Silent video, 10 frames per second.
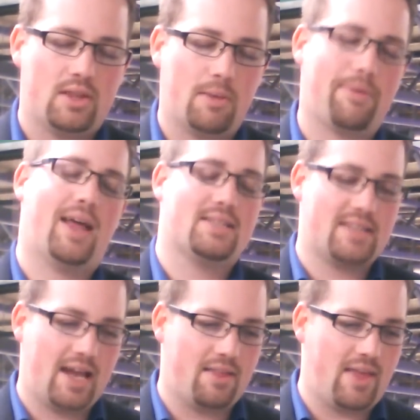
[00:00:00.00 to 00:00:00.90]
The plus
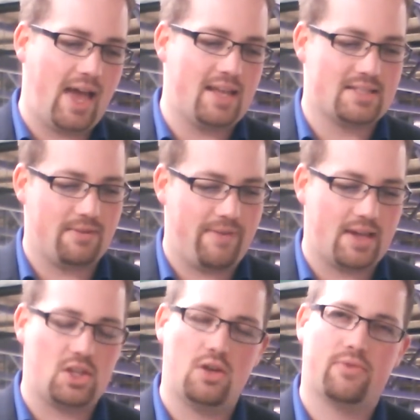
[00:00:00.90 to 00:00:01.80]
side of that is the
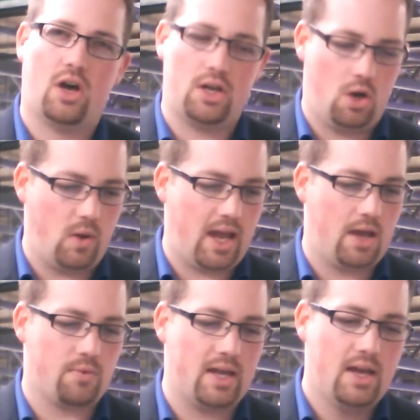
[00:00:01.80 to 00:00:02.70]
fact that you've got Noah
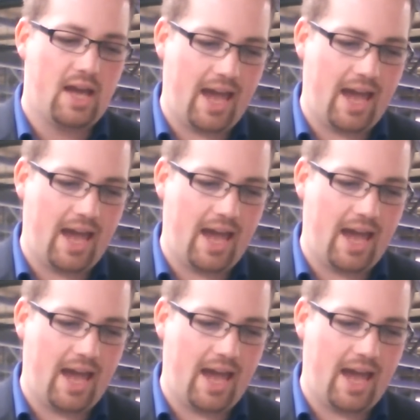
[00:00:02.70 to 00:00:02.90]
Henry,